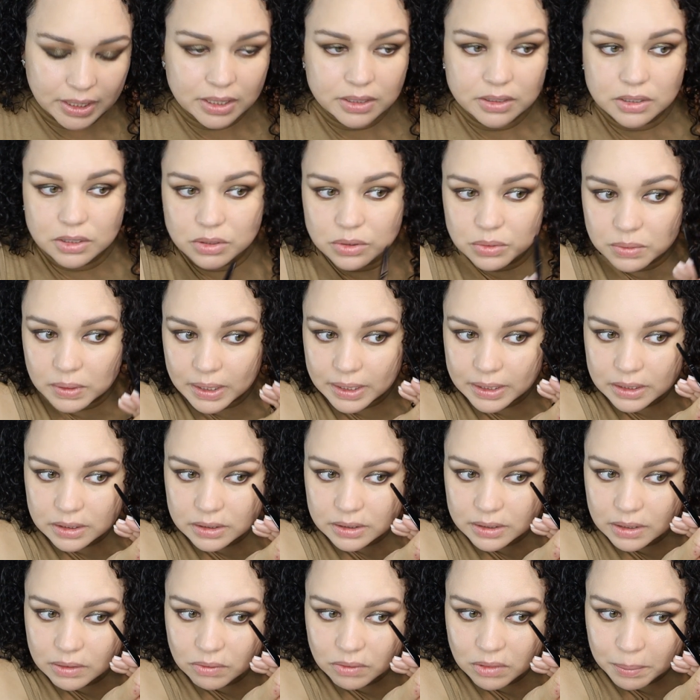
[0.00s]
To do
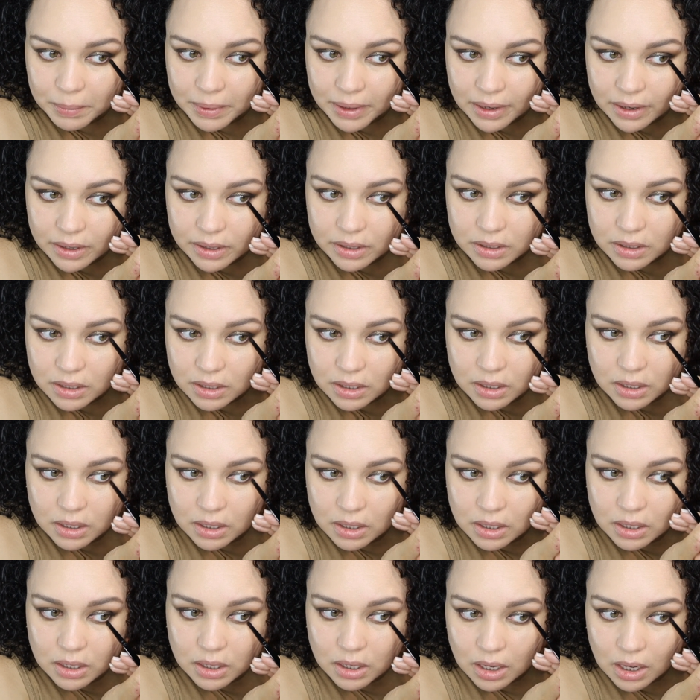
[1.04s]
anything with my
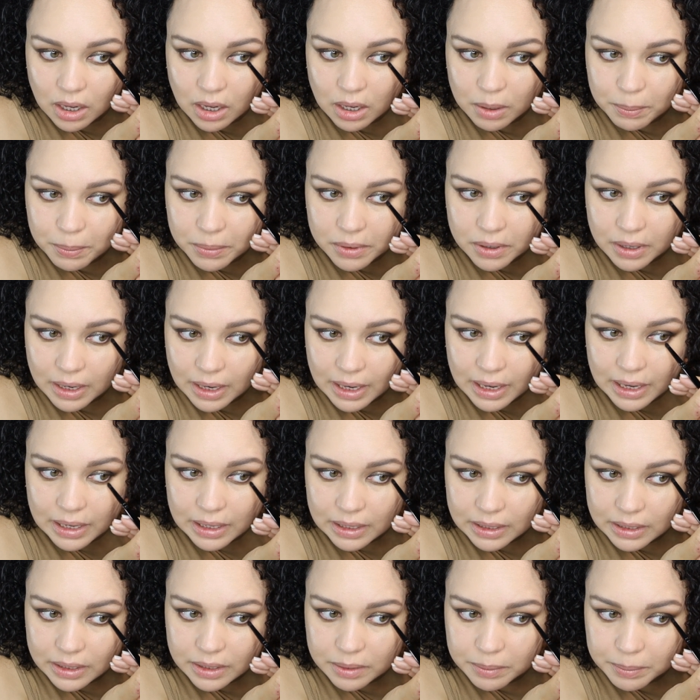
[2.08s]
upper
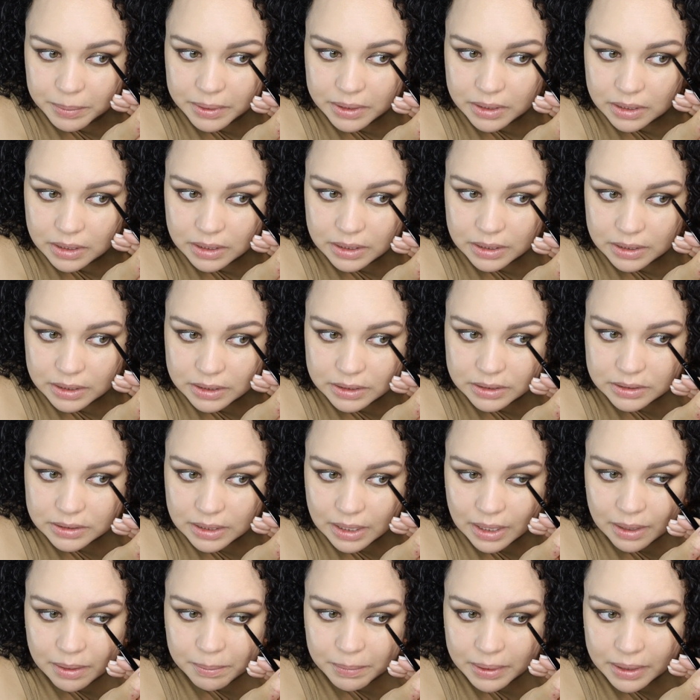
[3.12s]
eyelid because
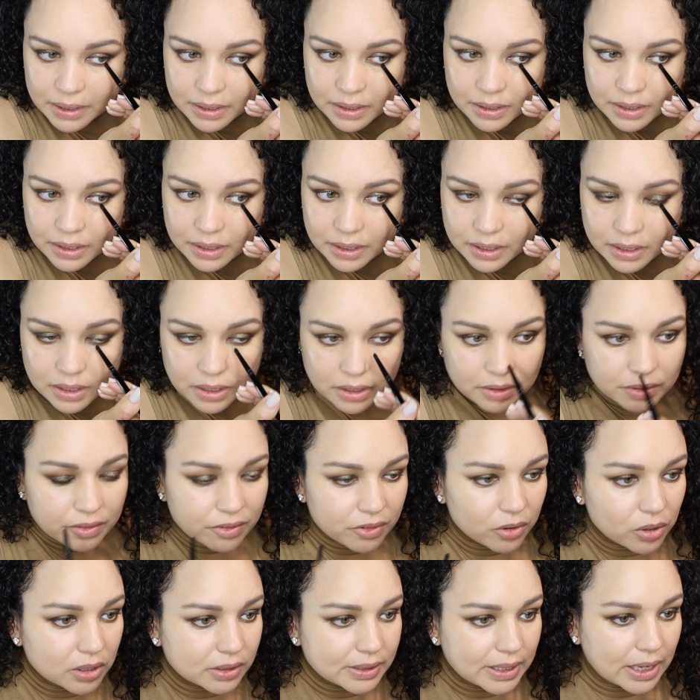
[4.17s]
I might get
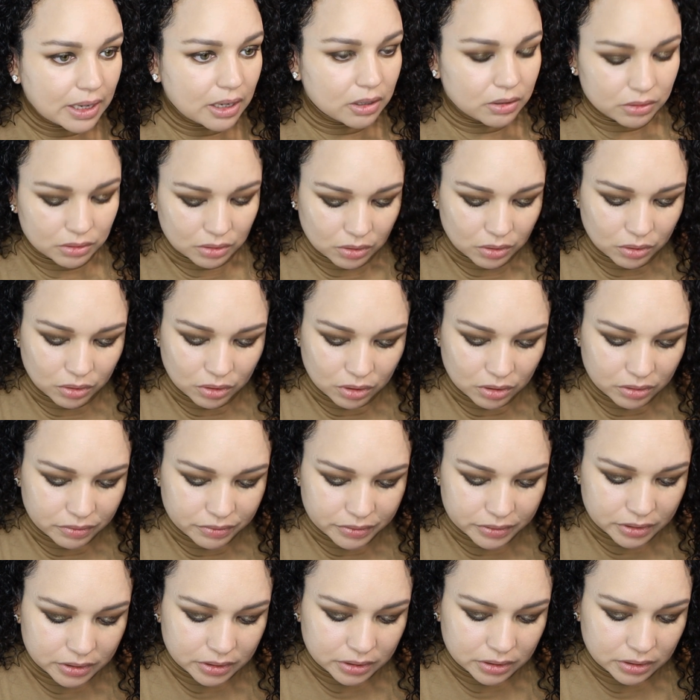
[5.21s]
fall down all
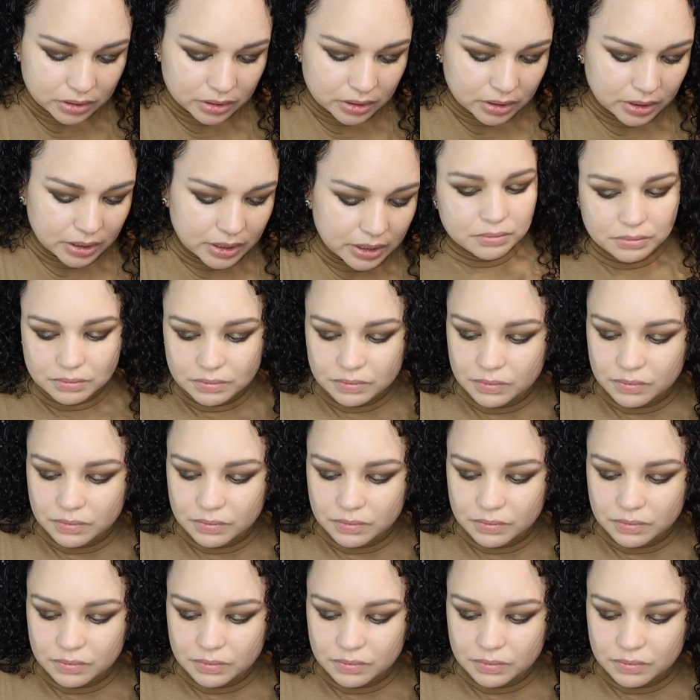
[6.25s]
over again.